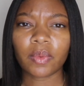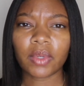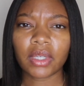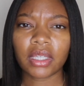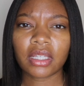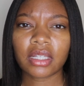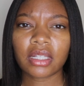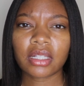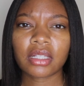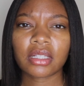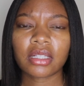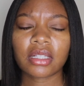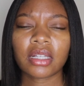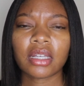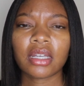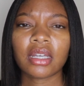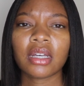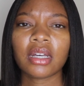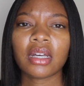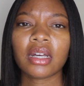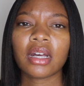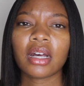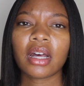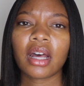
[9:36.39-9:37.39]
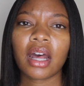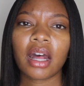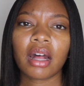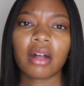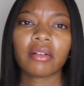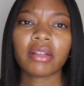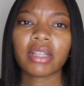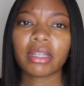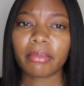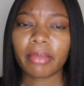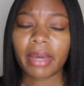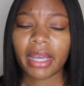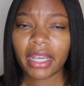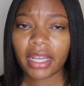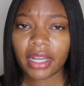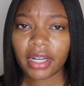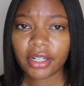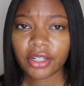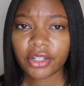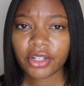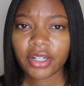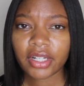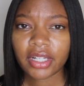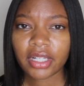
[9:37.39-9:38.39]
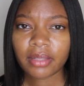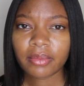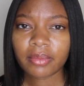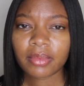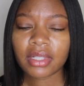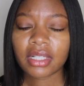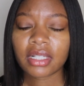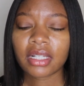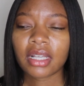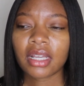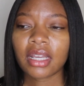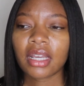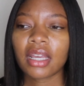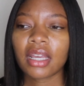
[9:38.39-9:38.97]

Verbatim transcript: weeks, I'll get my hair trimmed.